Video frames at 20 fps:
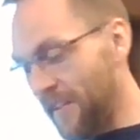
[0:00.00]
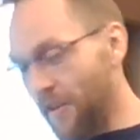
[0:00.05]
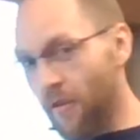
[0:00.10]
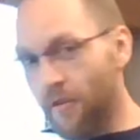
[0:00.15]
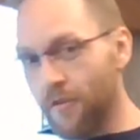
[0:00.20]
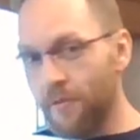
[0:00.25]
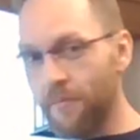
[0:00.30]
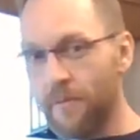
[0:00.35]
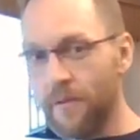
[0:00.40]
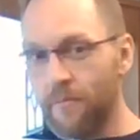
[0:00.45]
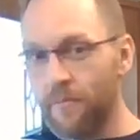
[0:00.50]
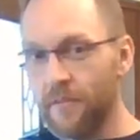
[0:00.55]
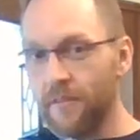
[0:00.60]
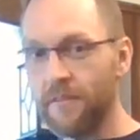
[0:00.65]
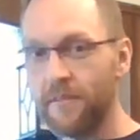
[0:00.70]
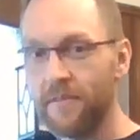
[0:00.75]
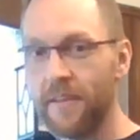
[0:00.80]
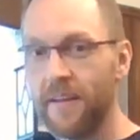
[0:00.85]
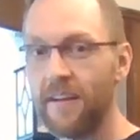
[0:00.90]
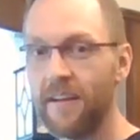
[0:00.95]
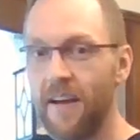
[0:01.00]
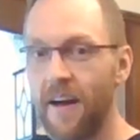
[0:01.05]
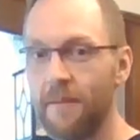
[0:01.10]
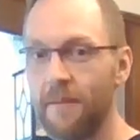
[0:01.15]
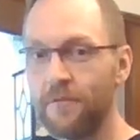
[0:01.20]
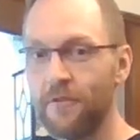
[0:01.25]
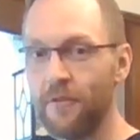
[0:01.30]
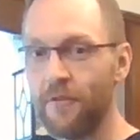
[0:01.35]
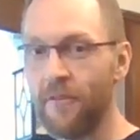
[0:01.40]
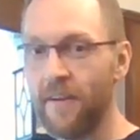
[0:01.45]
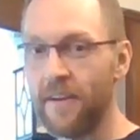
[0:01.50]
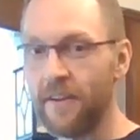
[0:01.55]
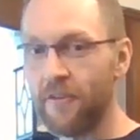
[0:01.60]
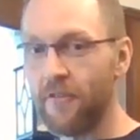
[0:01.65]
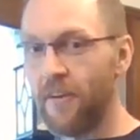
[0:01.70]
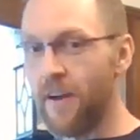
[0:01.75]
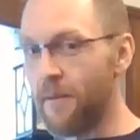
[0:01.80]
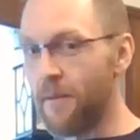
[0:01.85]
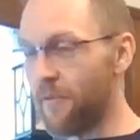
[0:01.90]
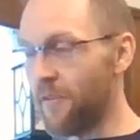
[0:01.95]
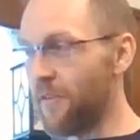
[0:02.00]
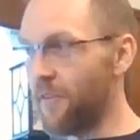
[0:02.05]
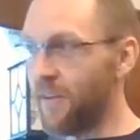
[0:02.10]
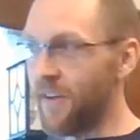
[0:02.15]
know all you people that think I'm so great at grammar.